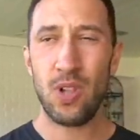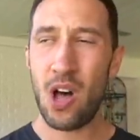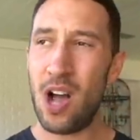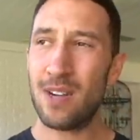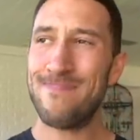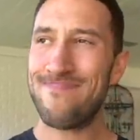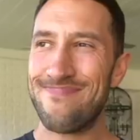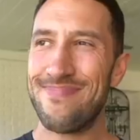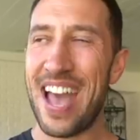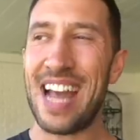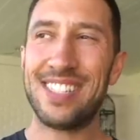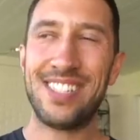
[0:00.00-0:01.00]
long,
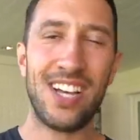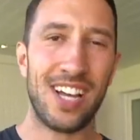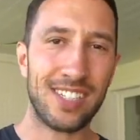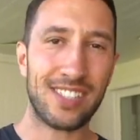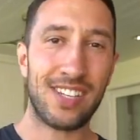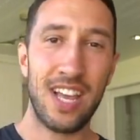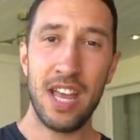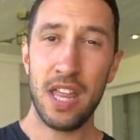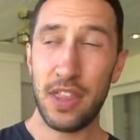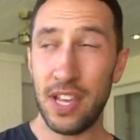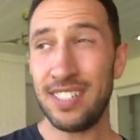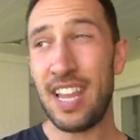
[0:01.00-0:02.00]
that sucks.
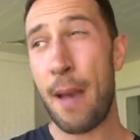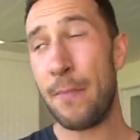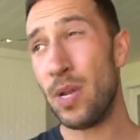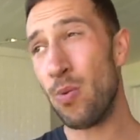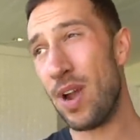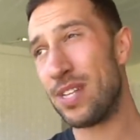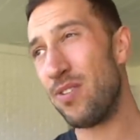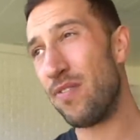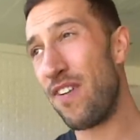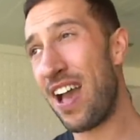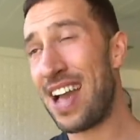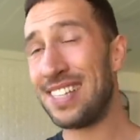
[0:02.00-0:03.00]
Things happening way too
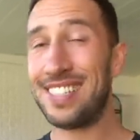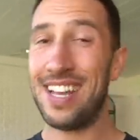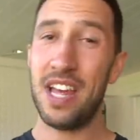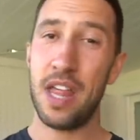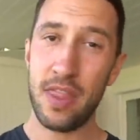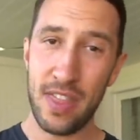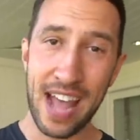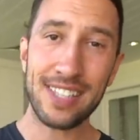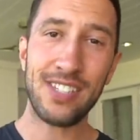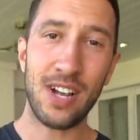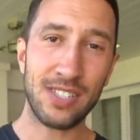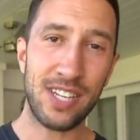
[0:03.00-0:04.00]
fast, that
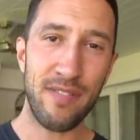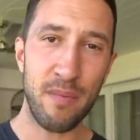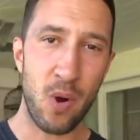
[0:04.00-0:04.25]
sucks even